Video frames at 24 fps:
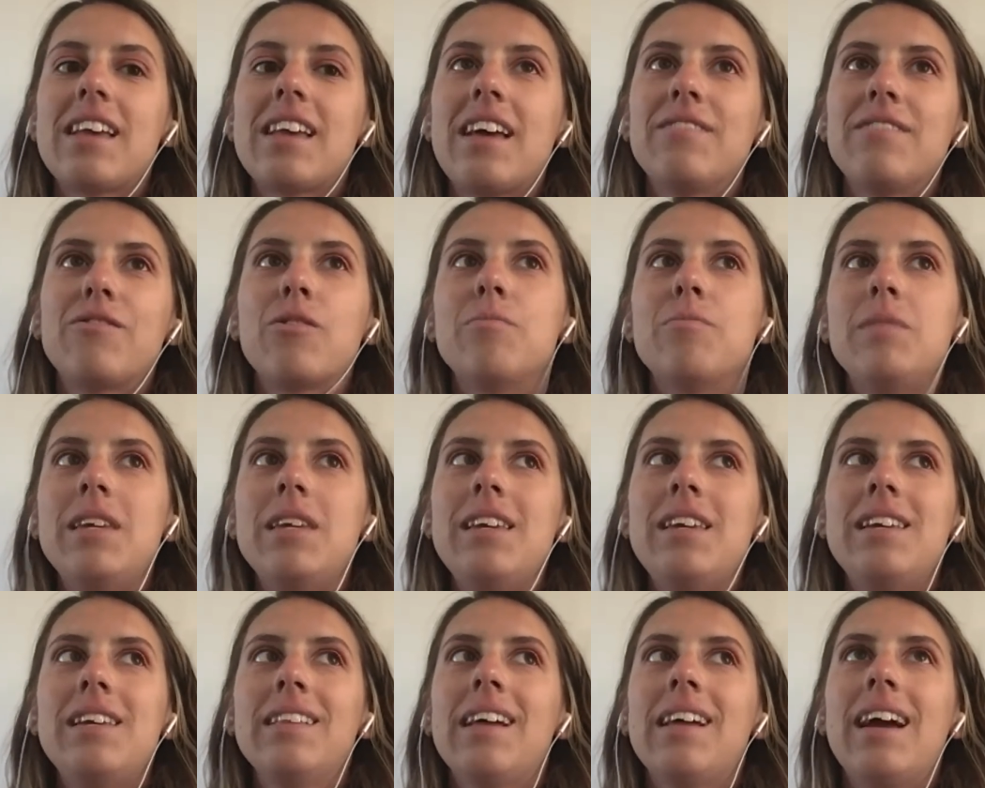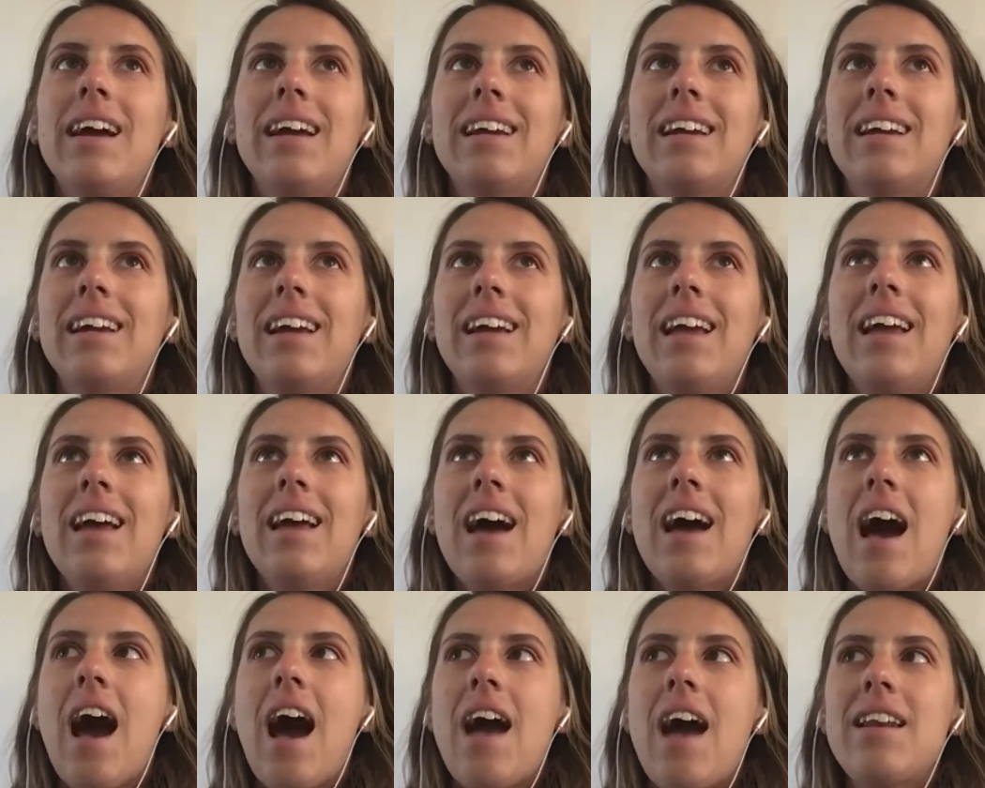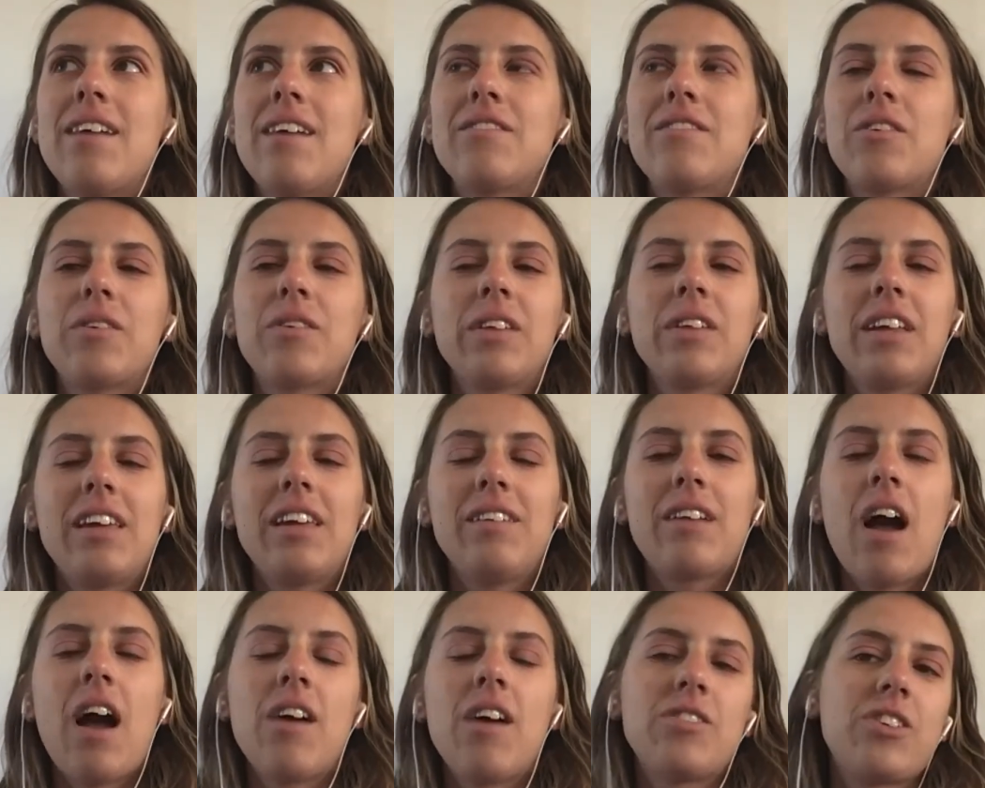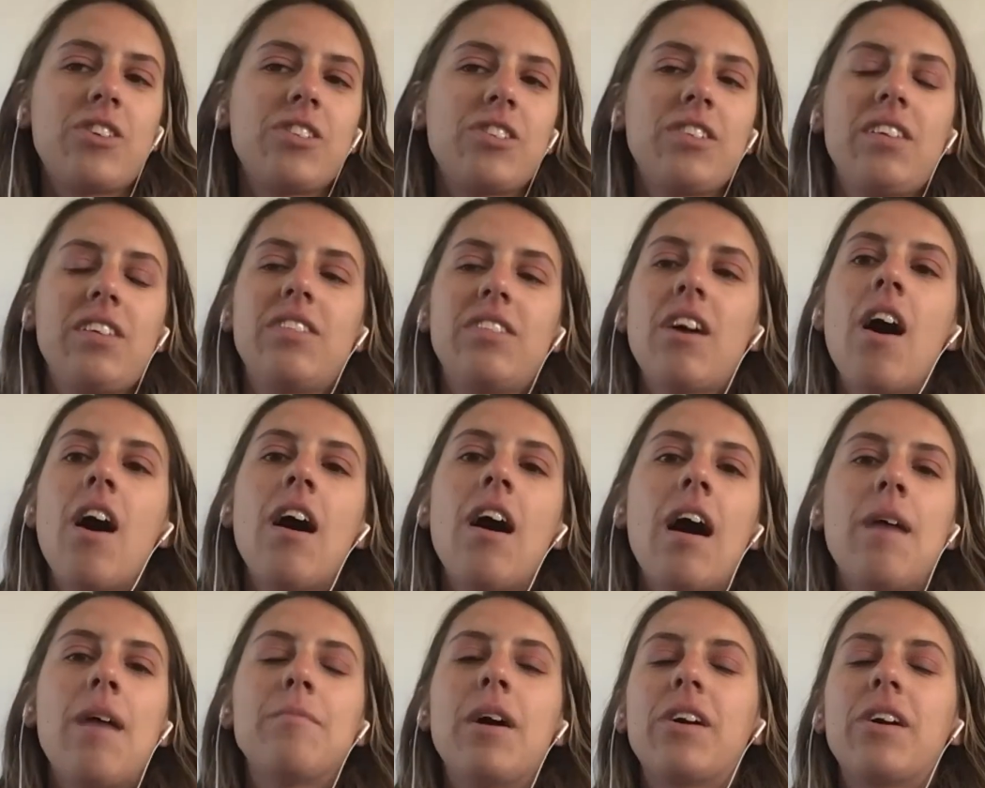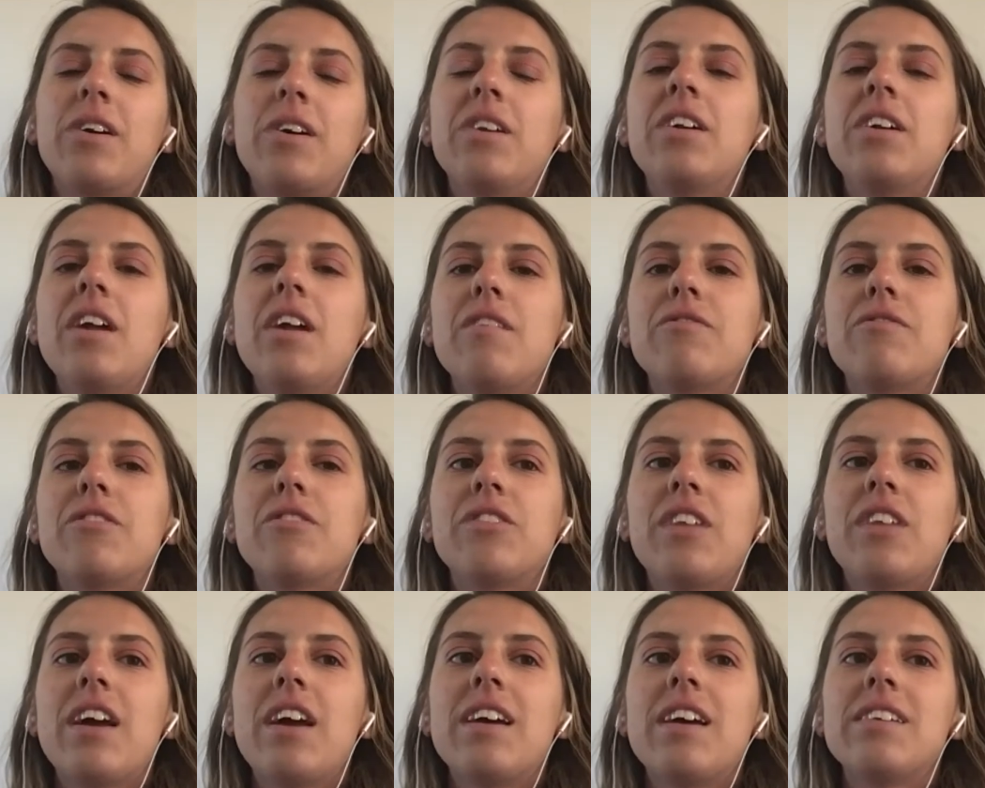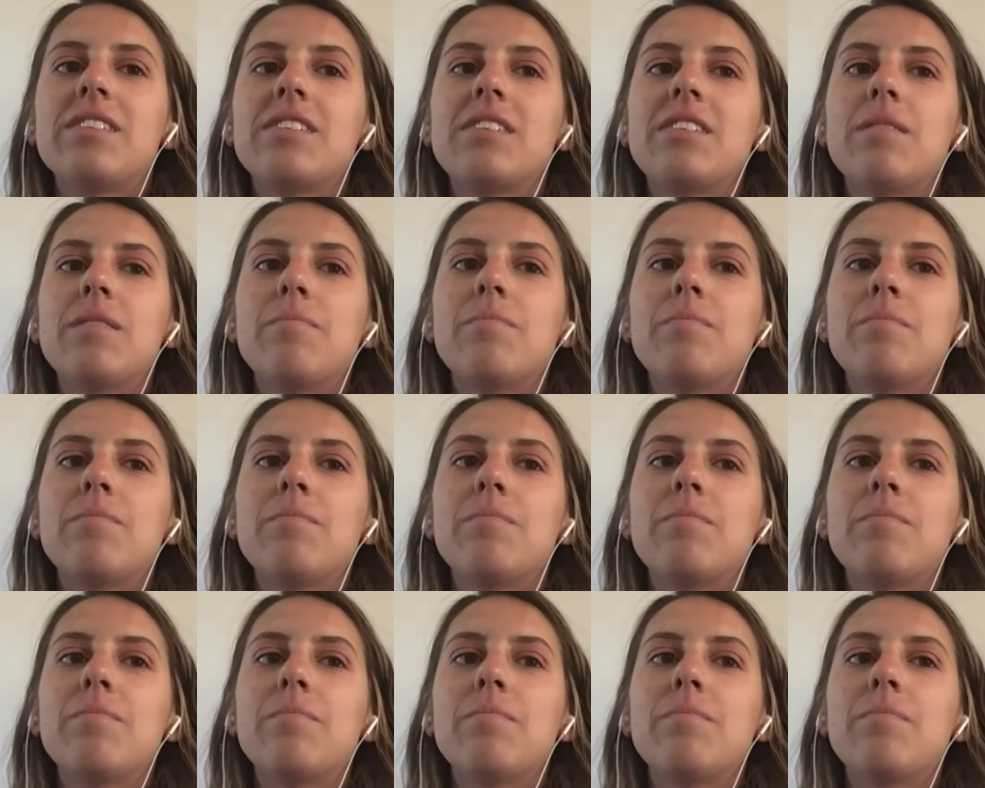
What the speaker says: And for me, like, I never really consciously thought I'm not good enough for this,